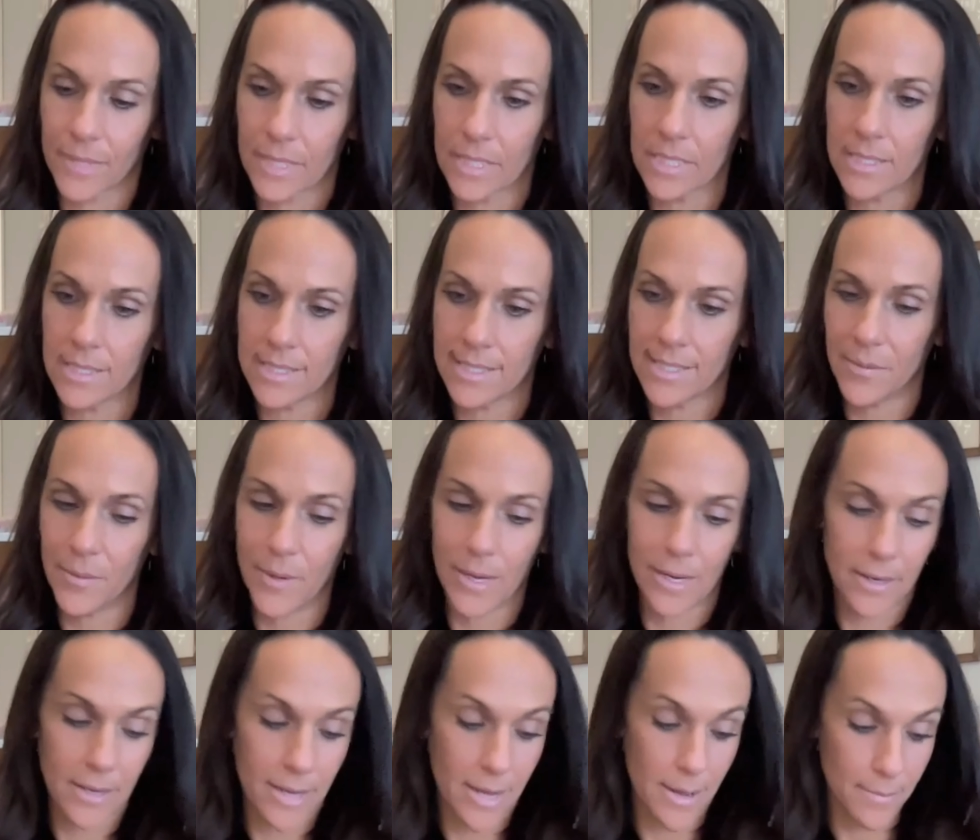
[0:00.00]
Let's see
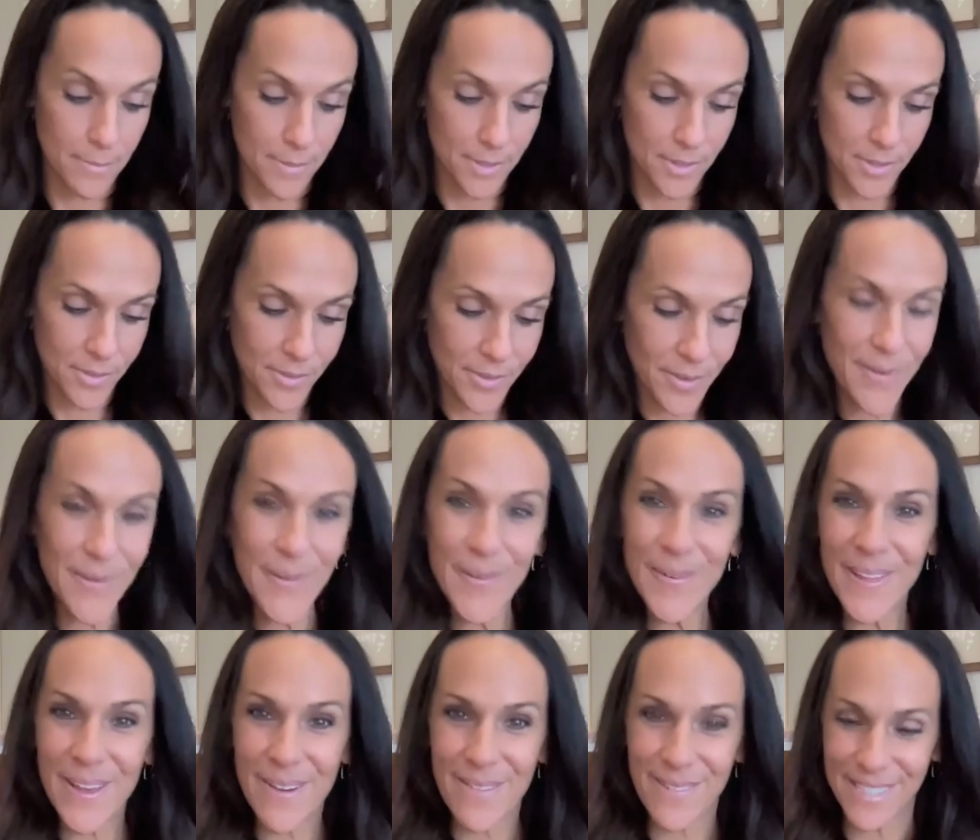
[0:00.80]
what comes
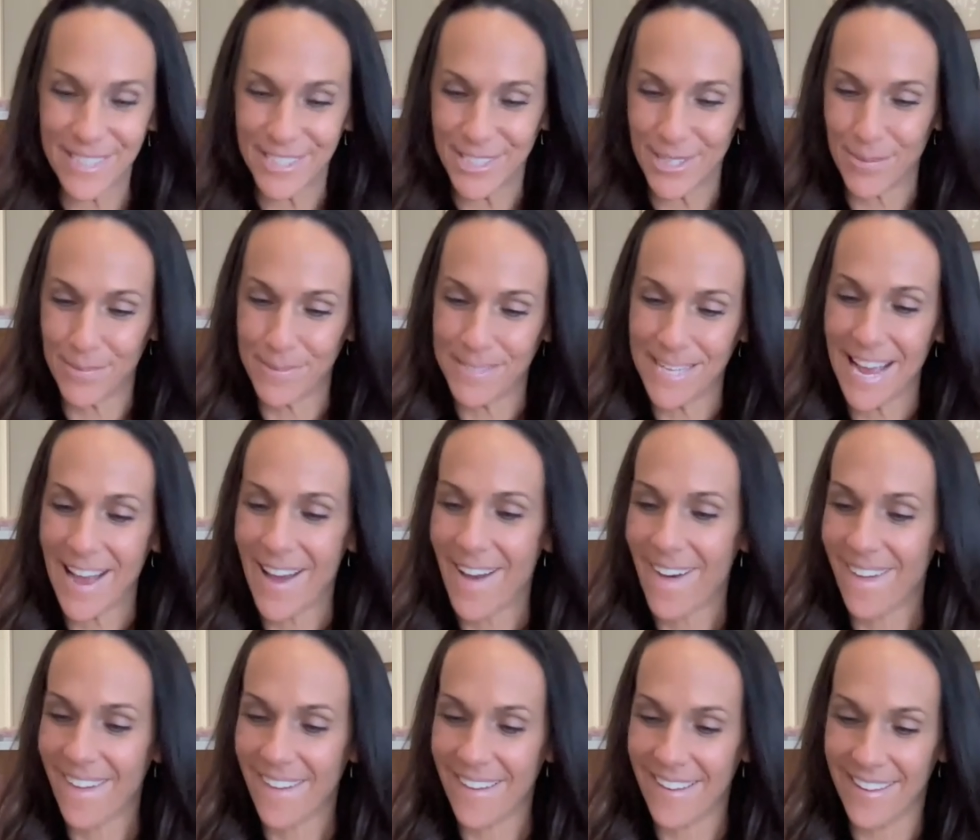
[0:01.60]
through. That one jumped
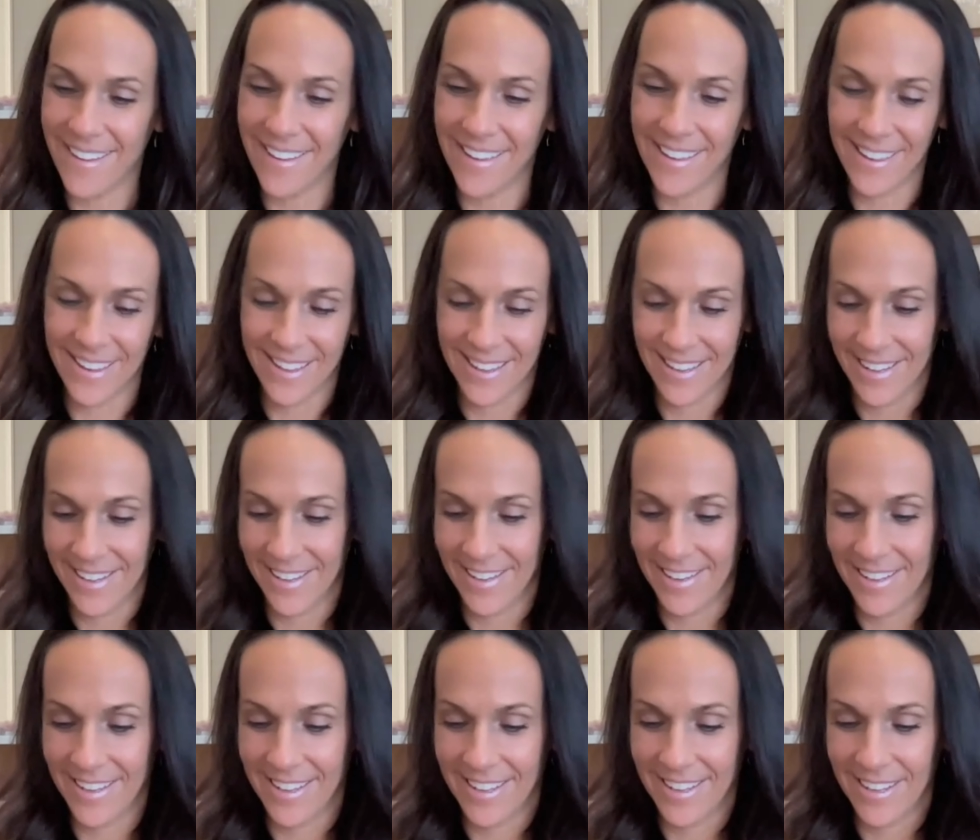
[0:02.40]
out.
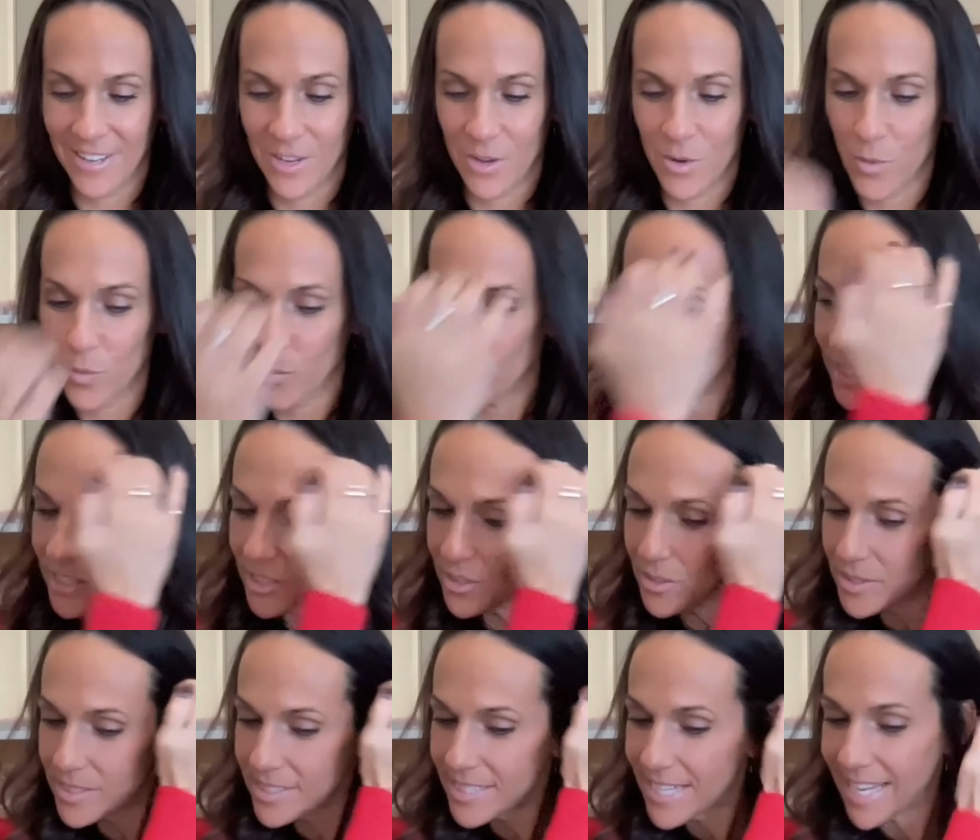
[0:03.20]
When
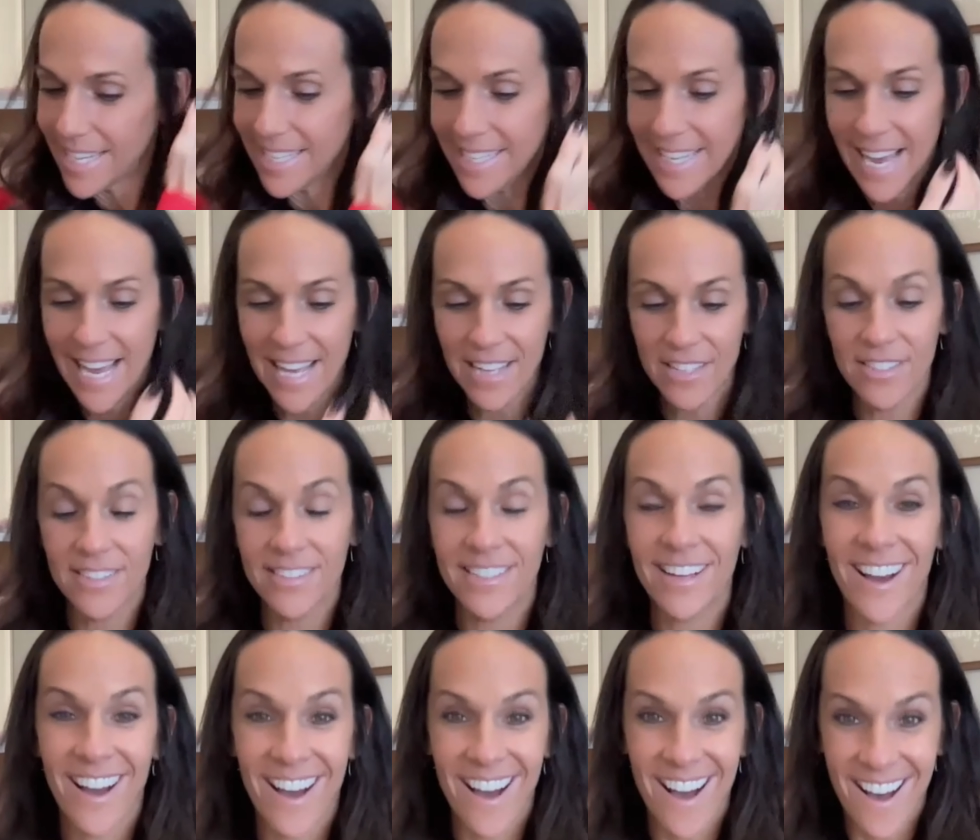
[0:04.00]
you say yes
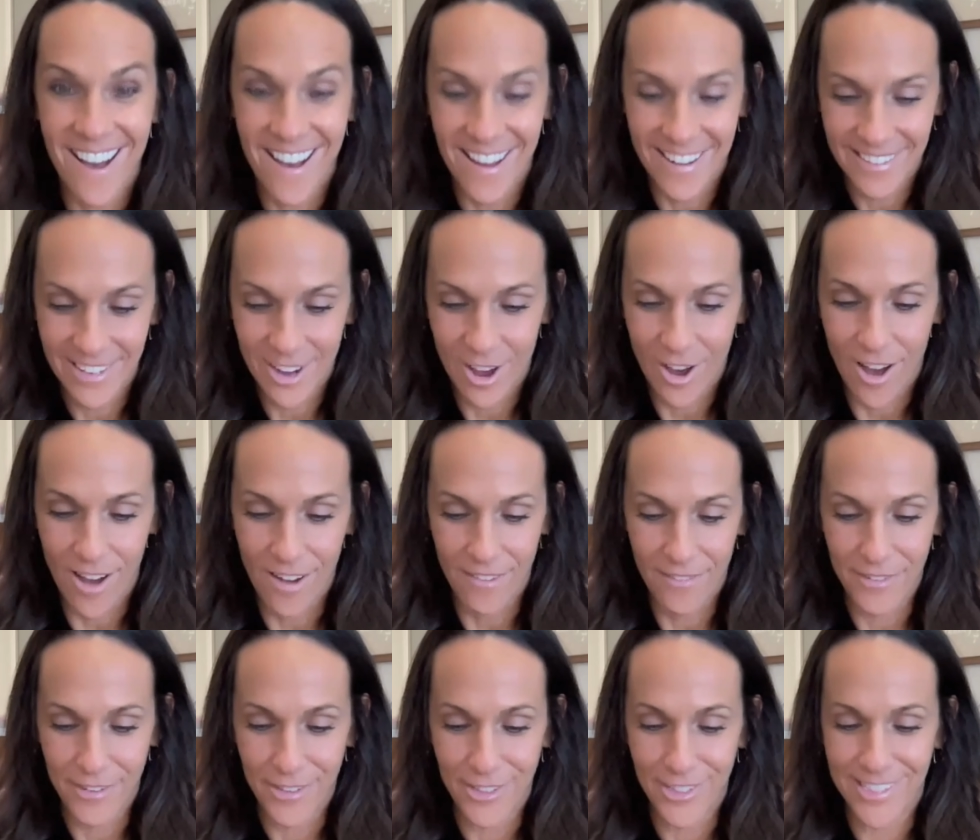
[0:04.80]
to odd
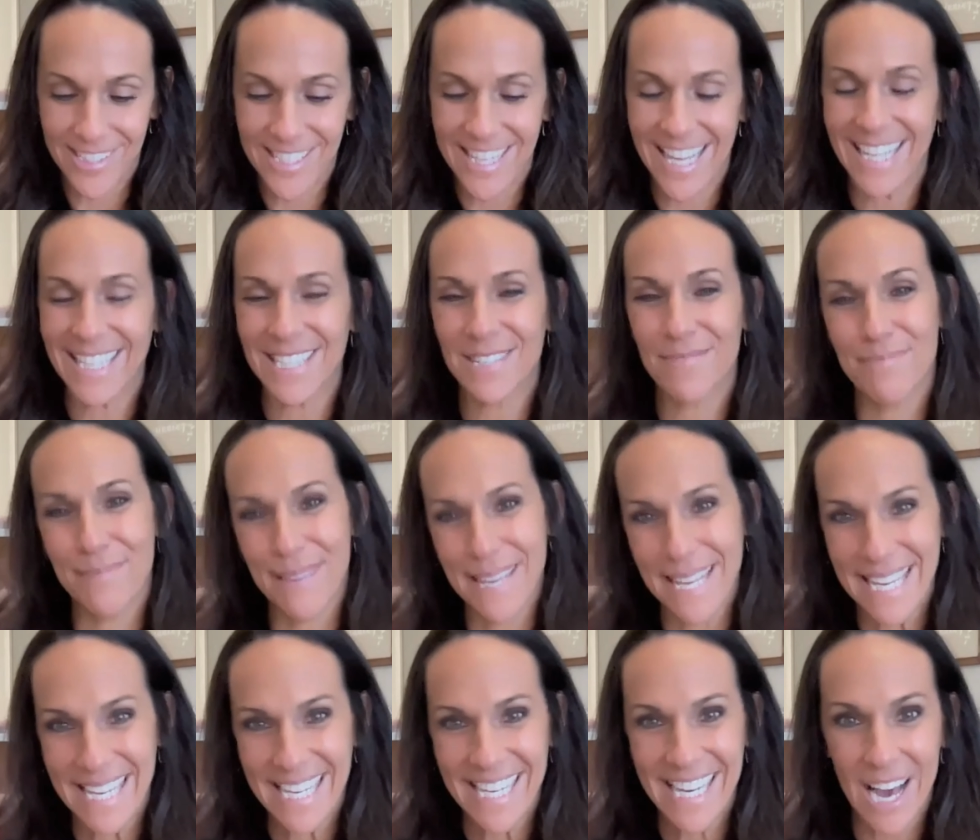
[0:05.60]
offers, that's
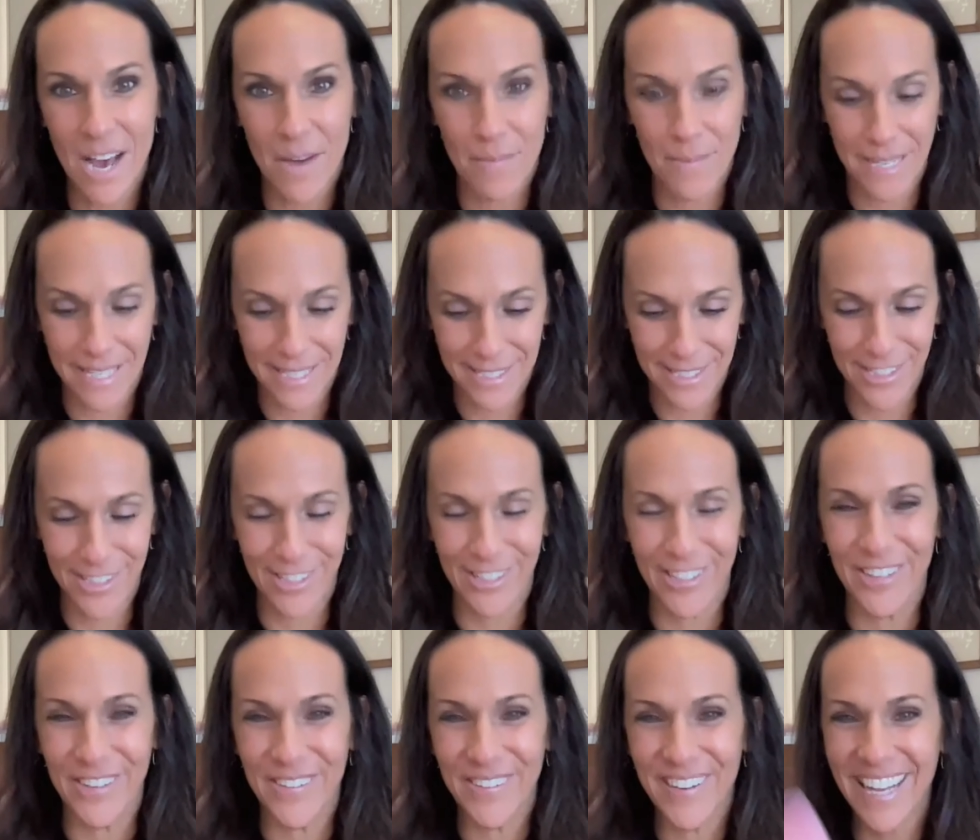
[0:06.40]
me coming to
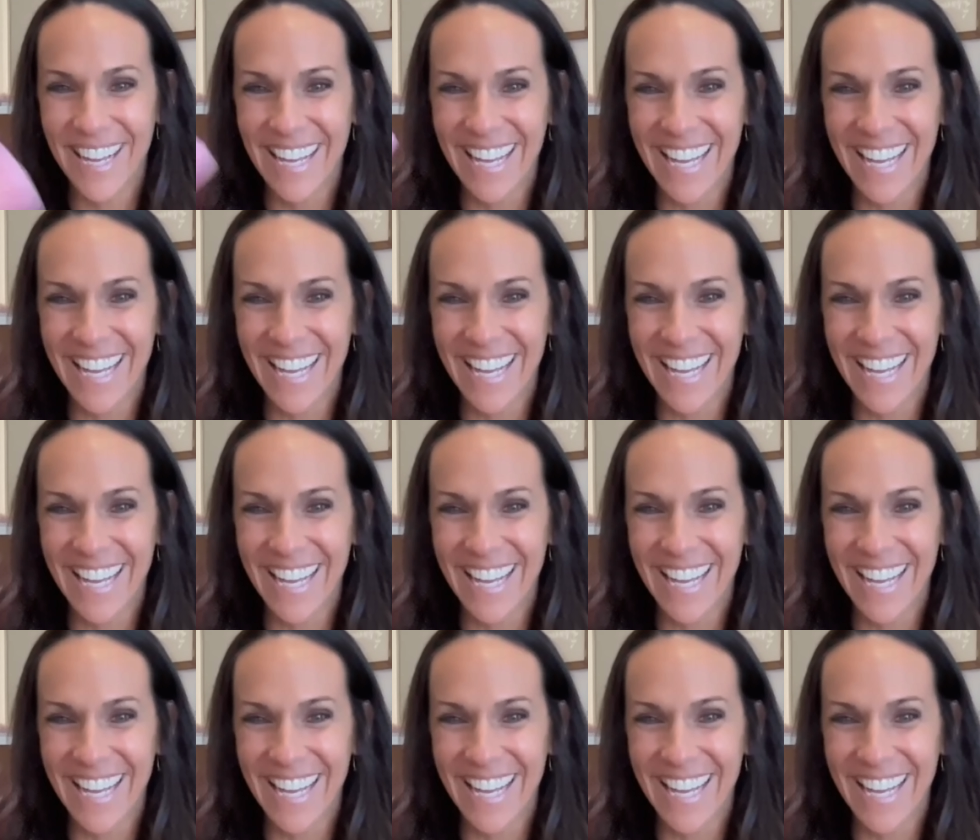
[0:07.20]
you.